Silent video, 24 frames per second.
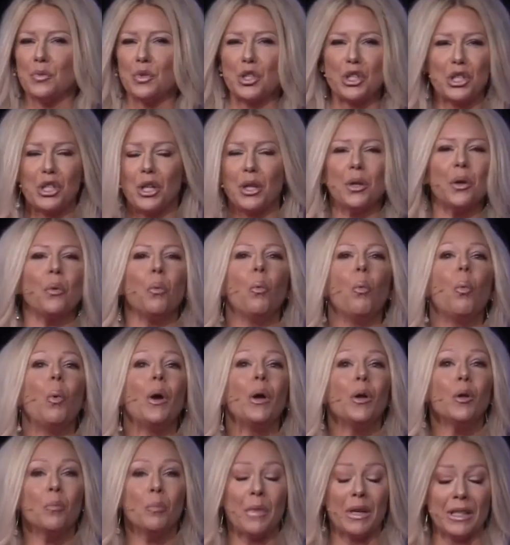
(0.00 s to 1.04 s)
I'm just going to
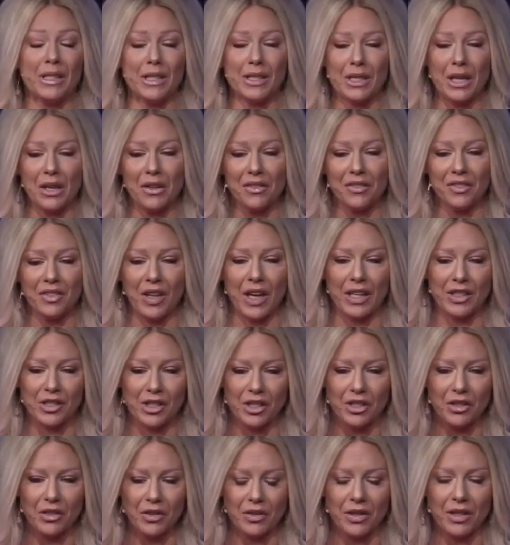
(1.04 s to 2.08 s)
will myself not
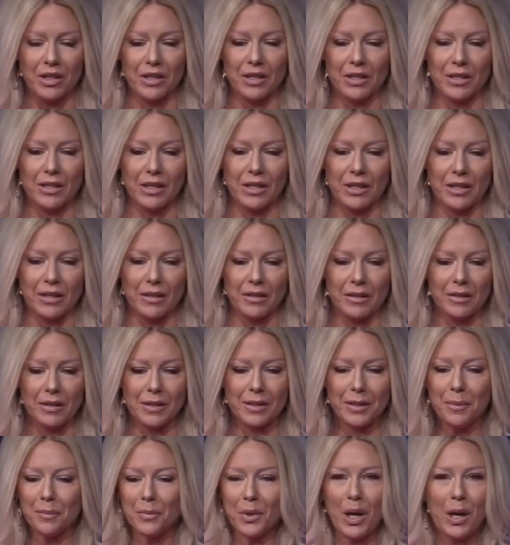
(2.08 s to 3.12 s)
to do these things.
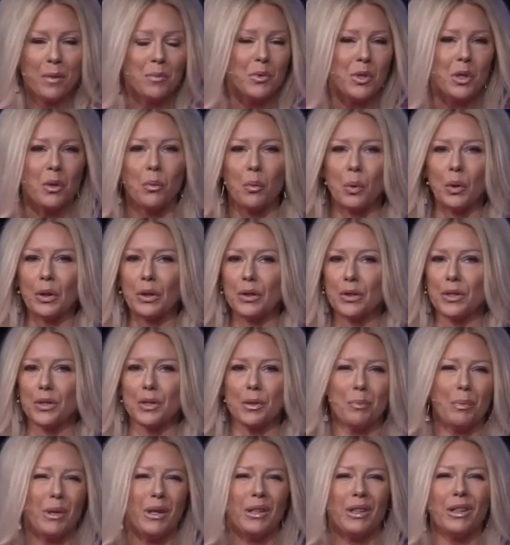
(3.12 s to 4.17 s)
Sometimes it works
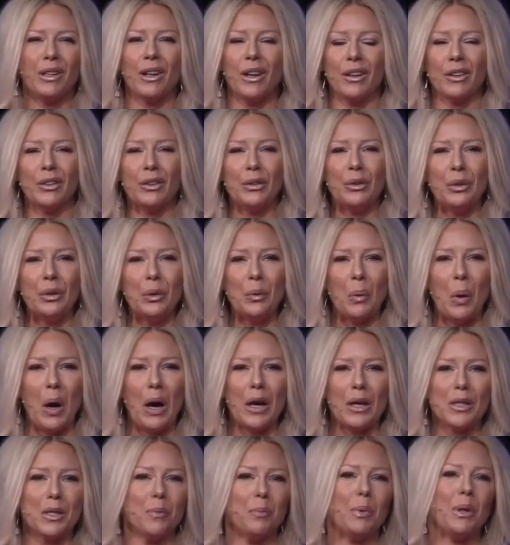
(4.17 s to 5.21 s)
depending on who you
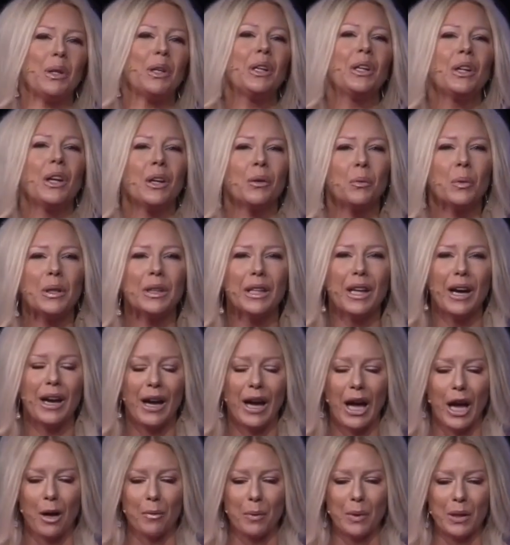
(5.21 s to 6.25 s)
are, depending on what that
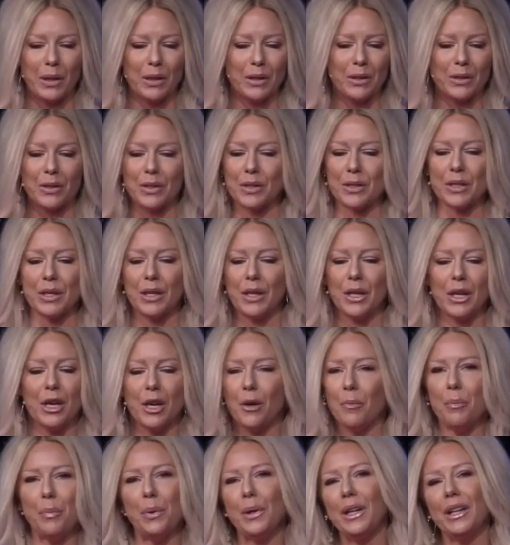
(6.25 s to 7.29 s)
habit is.
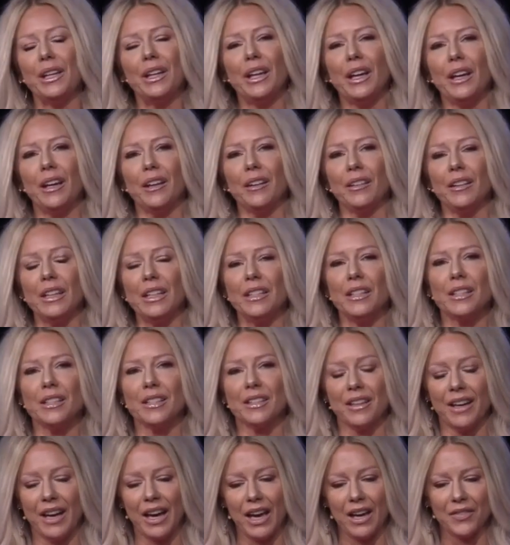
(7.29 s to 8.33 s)
But again, it
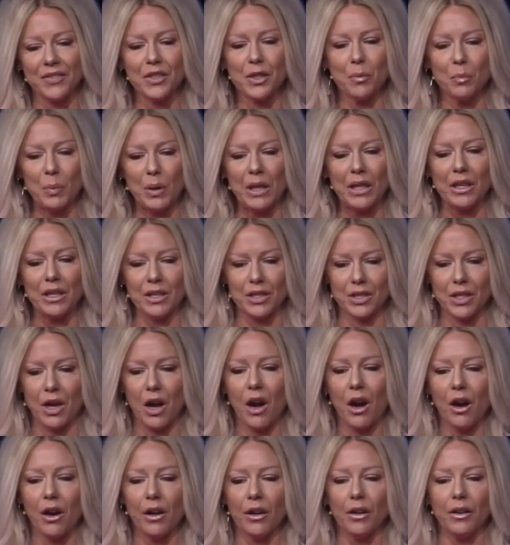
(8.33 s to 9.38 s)
doesn't have to be this
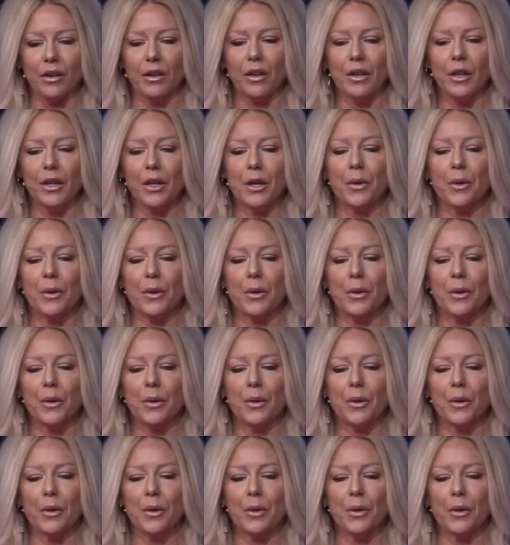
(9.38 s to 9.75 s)
hard.